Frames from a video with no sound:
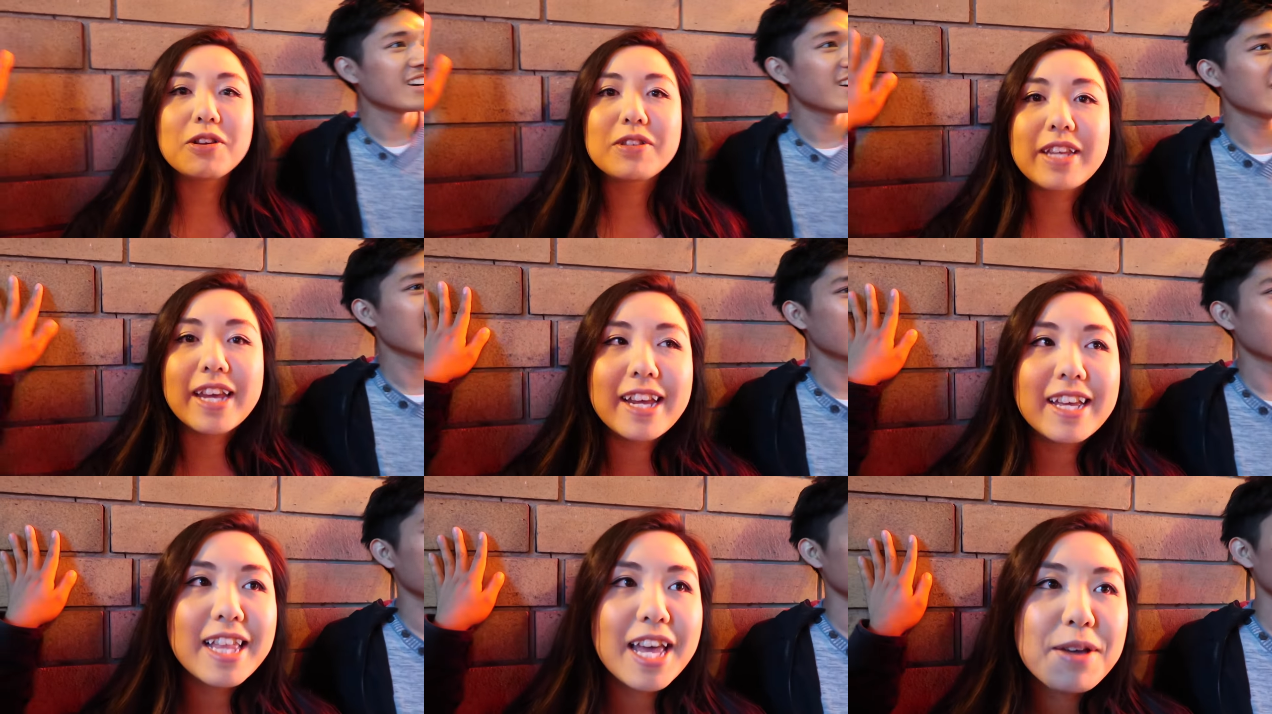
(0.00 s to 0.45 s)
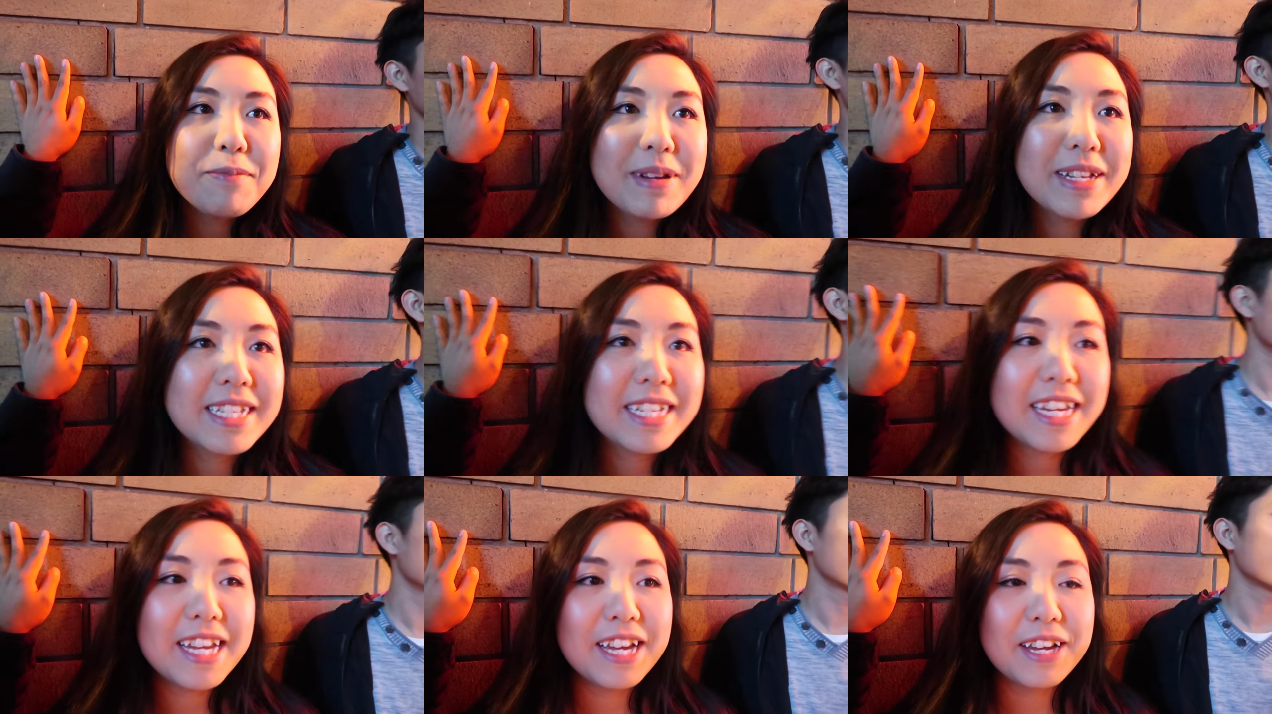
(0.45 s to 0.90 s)
Speaker 1: so, goes
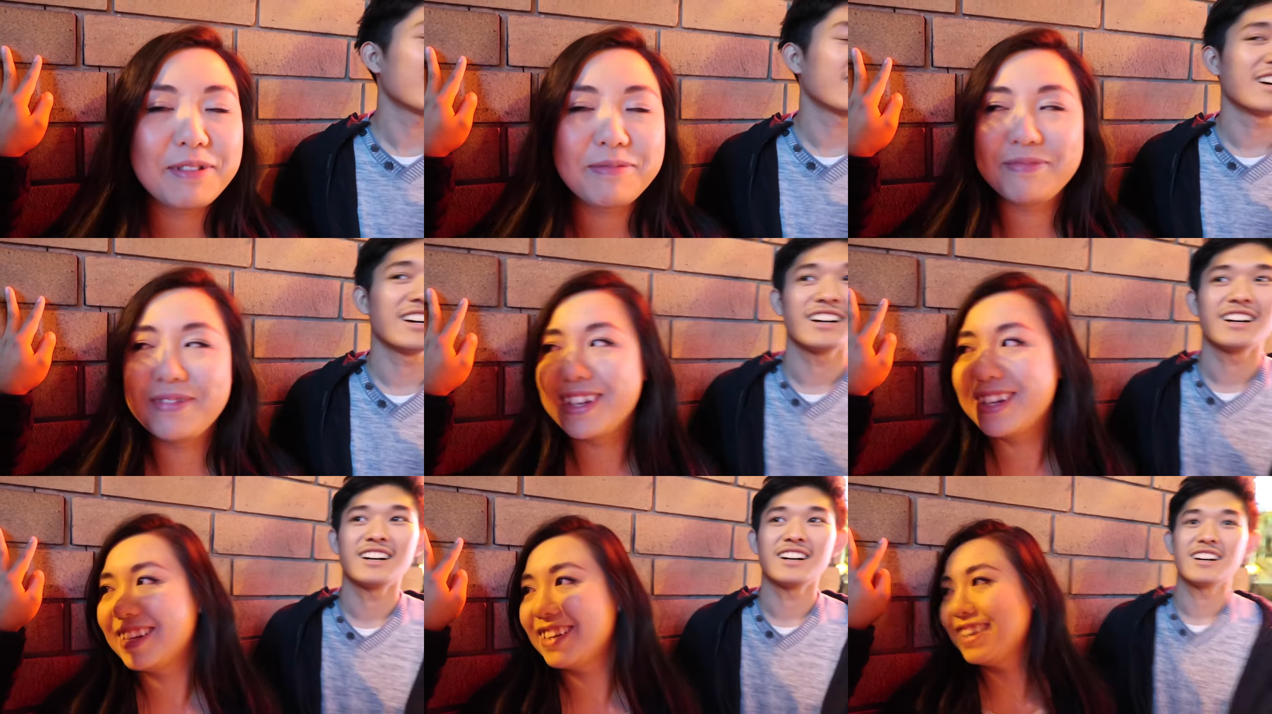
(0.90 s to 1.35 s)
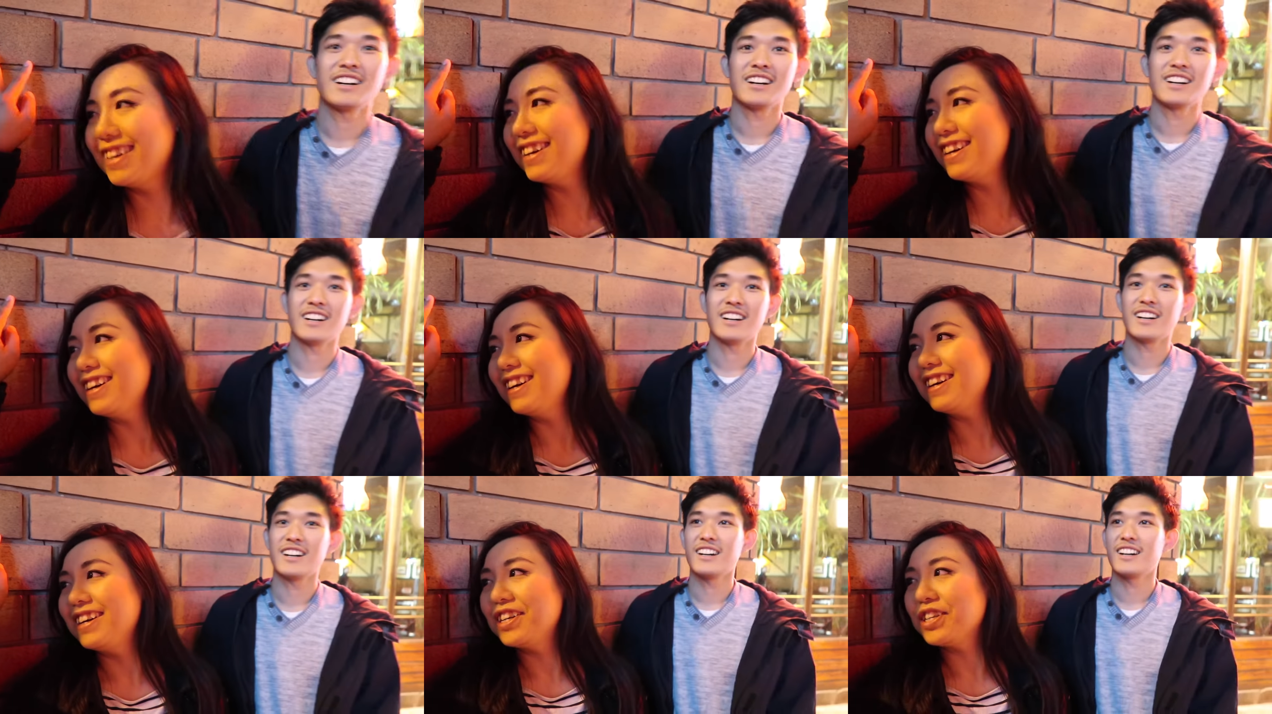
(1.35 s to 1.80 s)
Caleb and
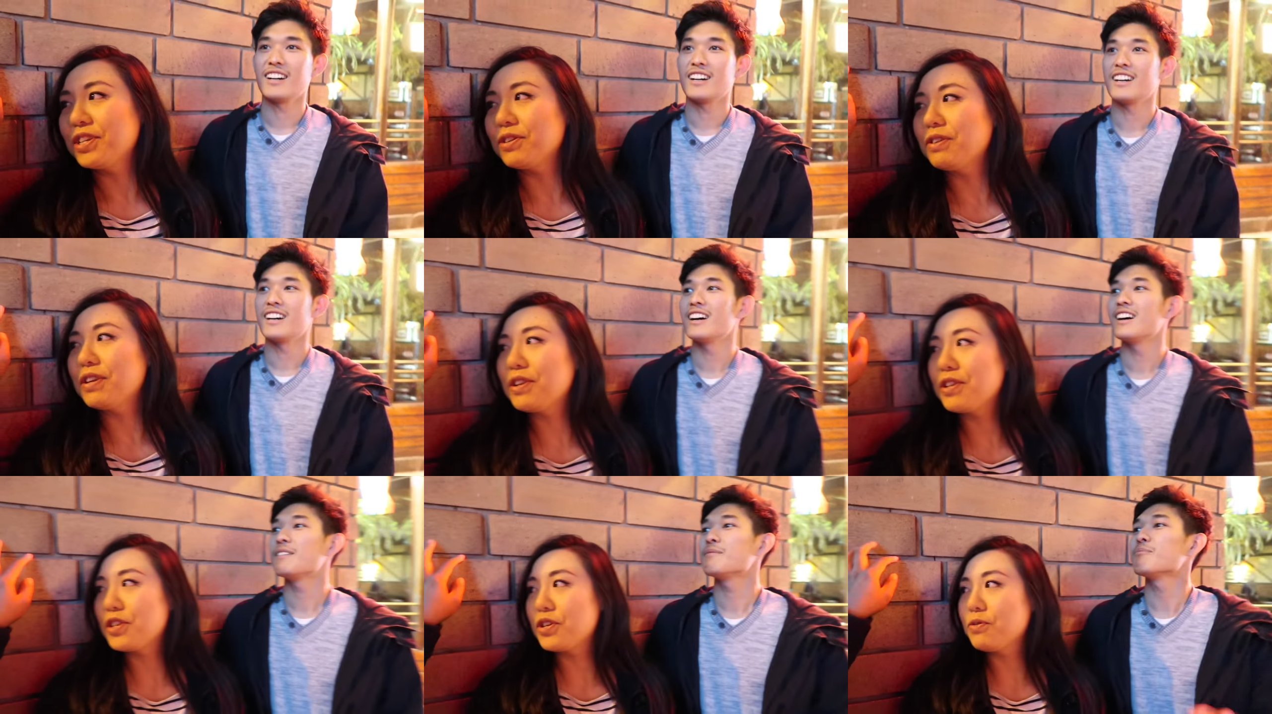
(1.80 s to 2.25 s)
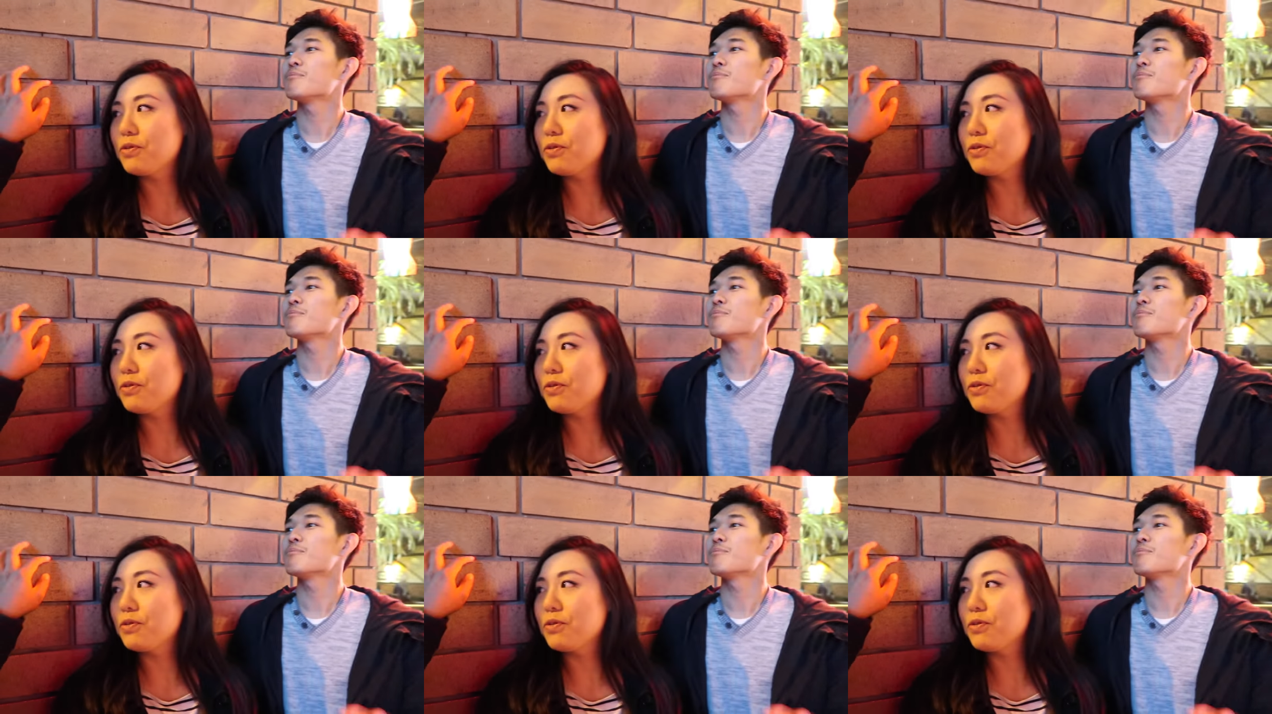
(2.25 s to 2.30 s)
Tim. Bye.